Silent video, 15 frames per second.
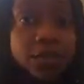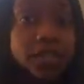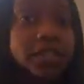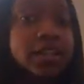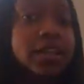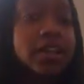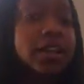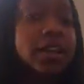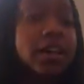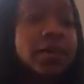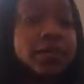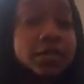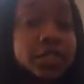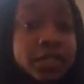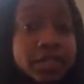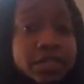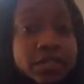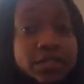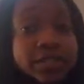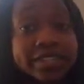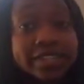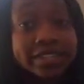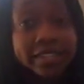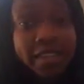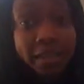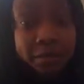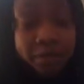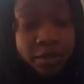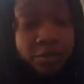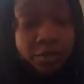with a plan to
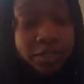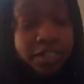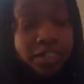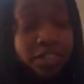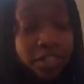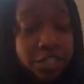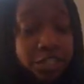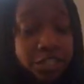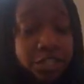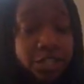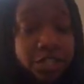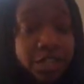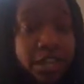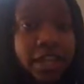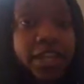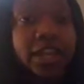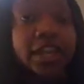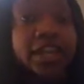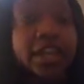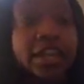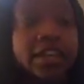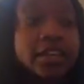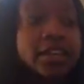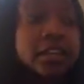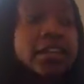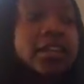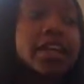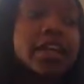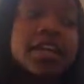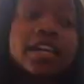escape the plantation, and
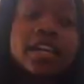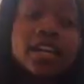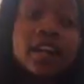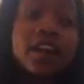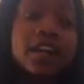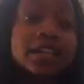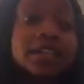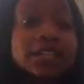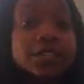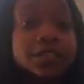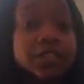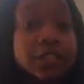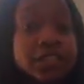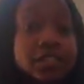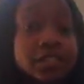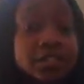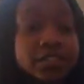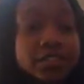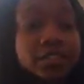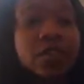he got his friends